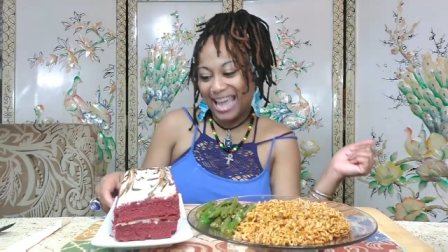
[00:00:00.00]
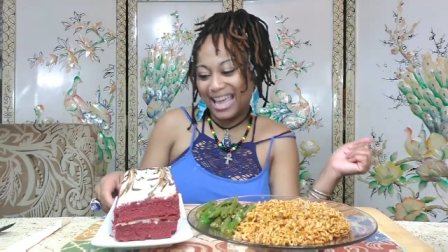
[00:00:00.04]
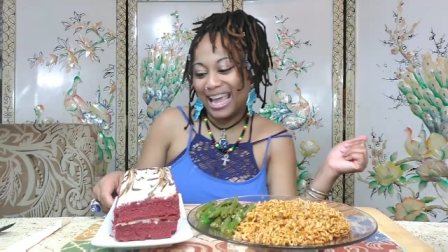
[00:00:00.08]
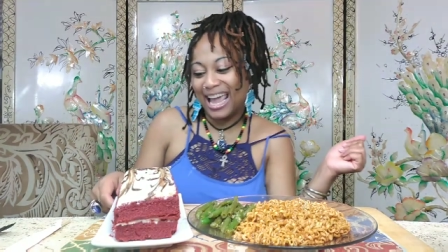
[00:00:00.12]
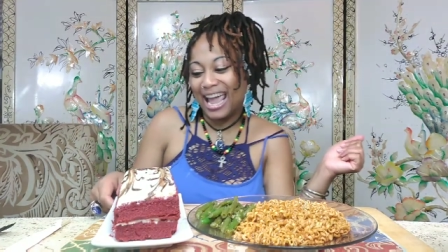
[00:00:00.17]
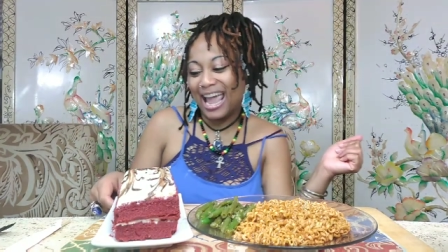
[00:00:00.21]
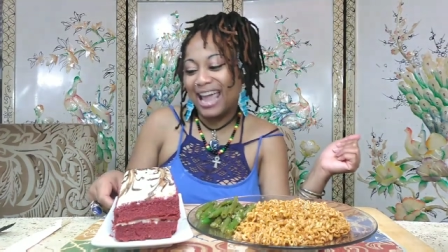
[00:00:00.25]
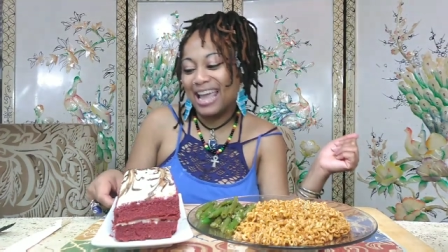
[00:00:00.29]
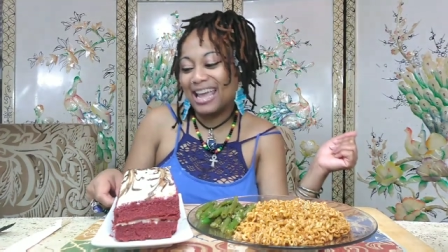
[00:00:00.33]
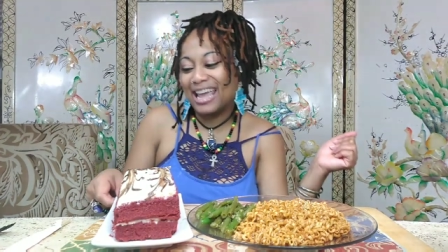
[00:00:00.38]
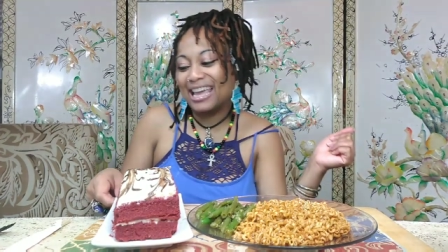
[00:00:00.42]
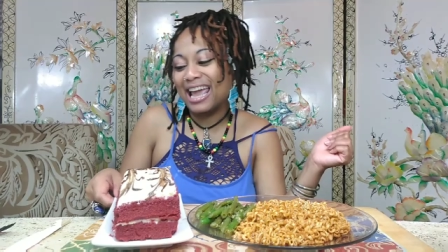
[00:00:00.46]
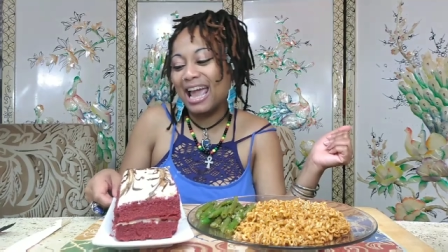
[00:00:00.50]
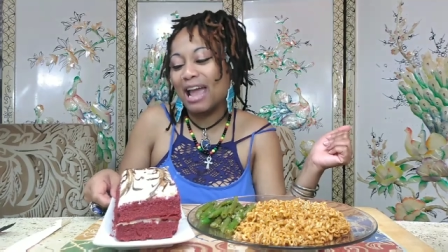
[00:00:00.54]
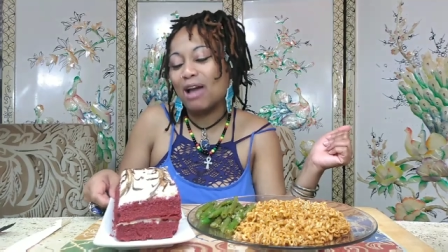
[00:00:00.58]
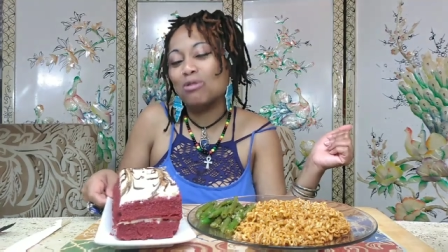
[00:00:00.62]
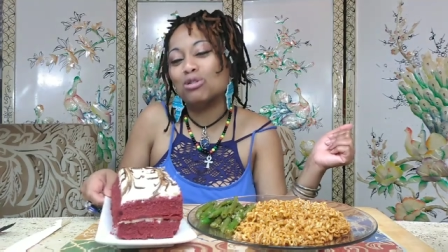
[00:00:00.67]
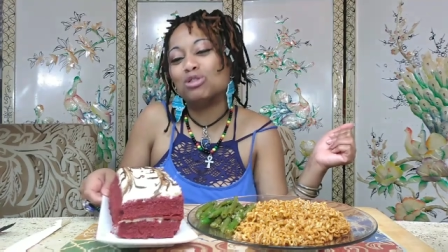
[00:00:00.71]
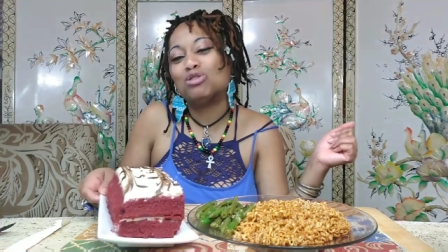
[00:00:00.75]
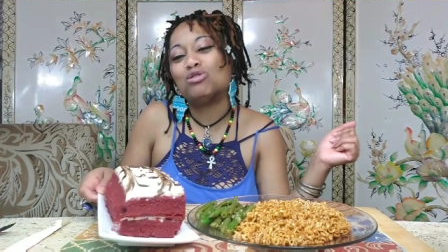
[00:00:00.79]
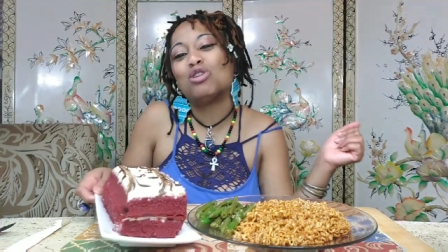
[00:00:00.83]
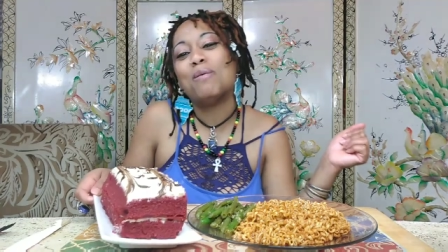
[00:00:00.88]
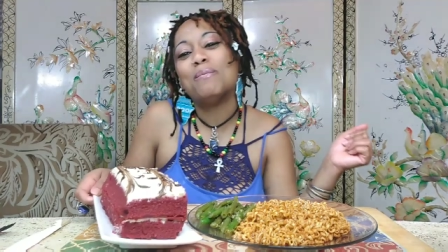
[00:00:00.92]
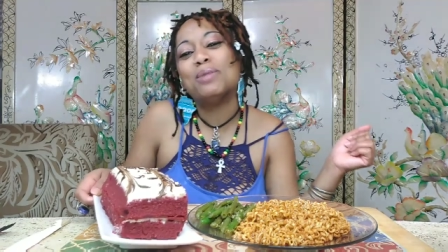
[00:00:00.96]
cake, cake, which
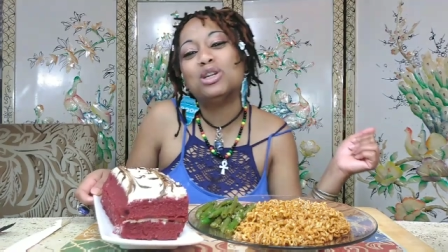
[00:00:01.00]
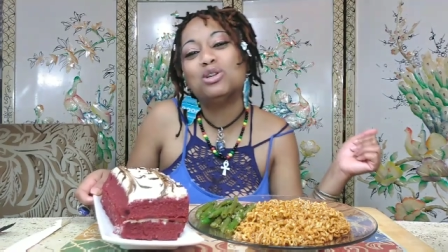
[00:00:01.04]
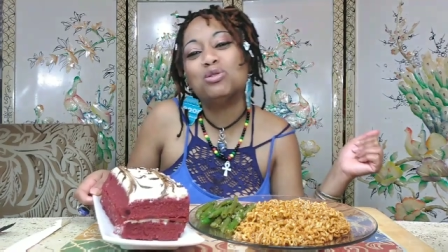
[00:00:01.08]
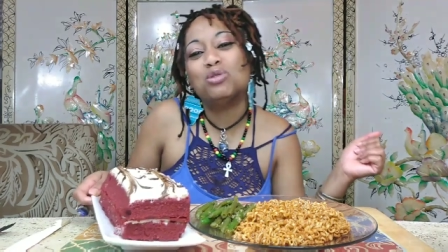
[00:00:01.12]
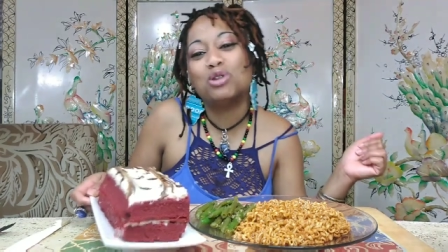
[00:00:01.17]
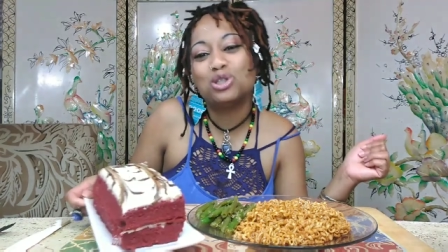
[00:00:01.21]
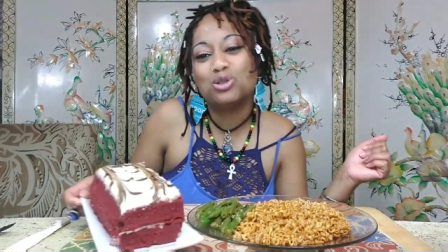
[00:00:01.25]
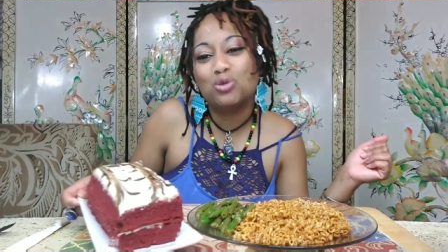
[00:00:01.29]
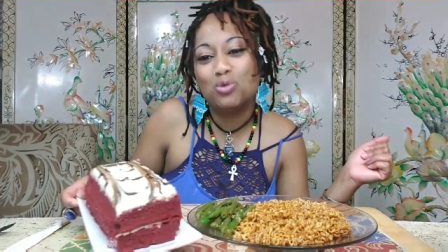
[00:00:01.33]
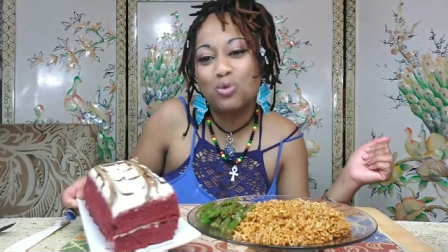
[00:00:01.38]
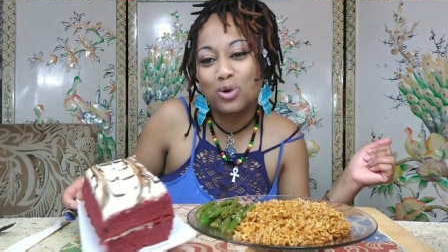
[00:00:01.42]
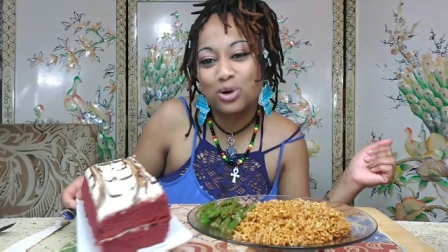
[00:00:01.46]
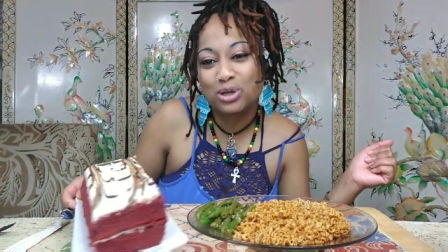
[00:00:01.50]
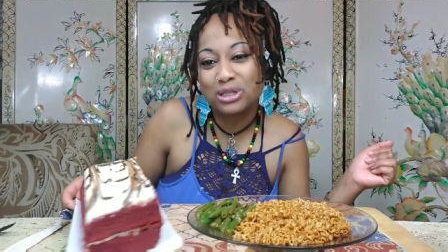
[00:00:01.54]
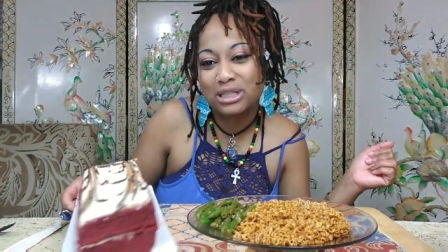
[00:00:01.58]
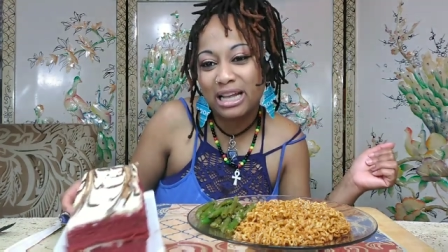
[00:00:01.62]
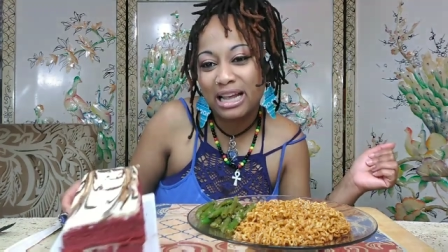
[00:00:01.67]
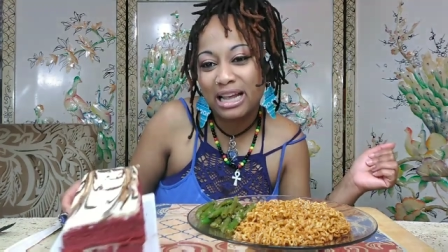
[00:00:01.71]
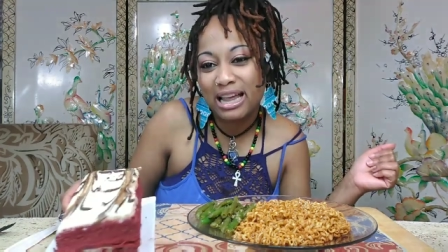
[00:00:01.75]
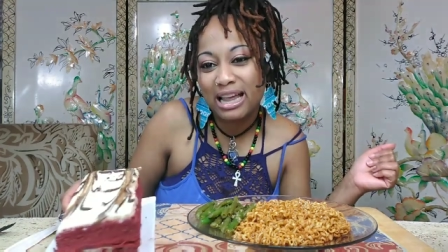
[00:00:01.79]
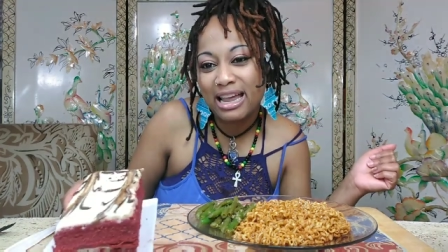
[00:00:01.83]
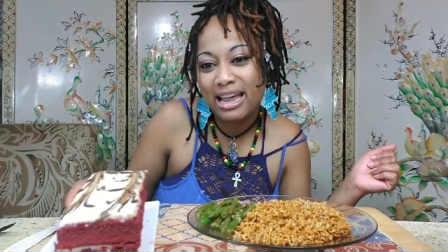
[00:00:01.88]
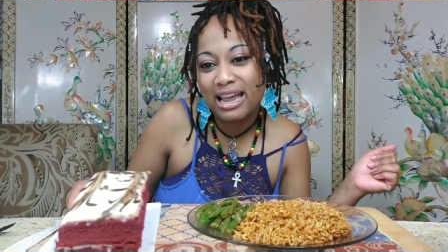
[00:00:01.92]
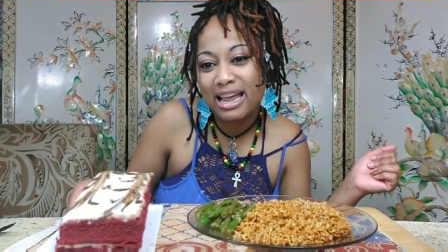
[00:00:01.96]
we're going to be doing towards the
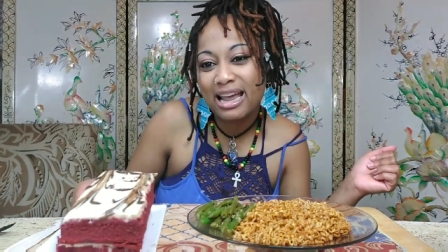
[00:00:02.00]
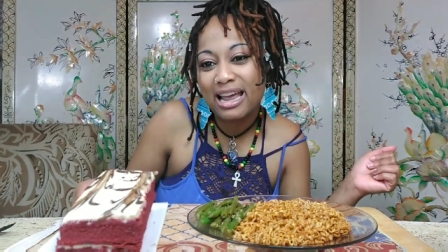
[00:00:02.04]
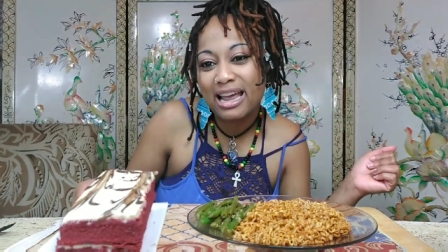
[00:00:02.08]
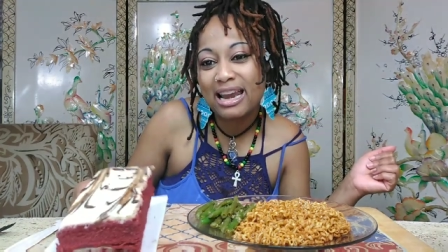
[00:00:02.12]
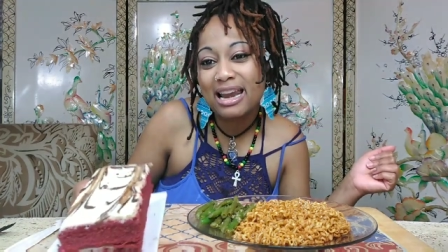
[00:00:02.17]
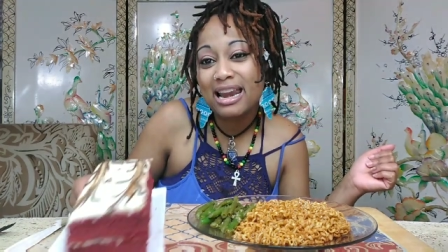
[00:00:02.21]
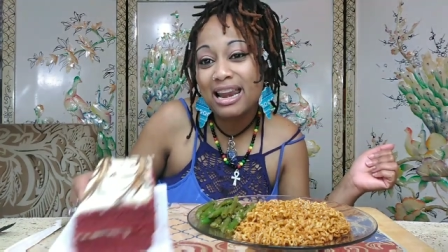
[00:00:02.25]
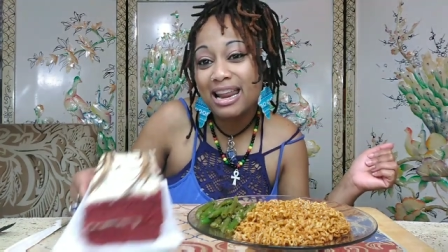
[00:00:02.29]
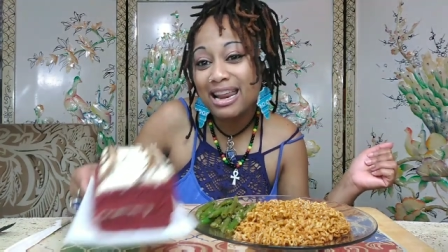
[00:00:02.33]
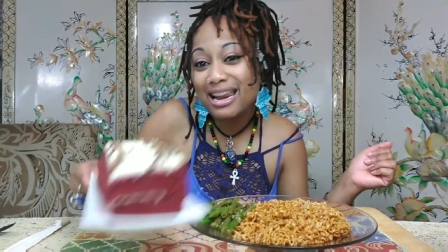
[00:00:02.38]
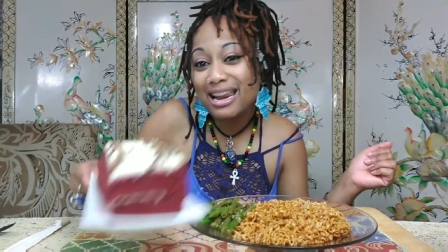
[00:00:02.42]
end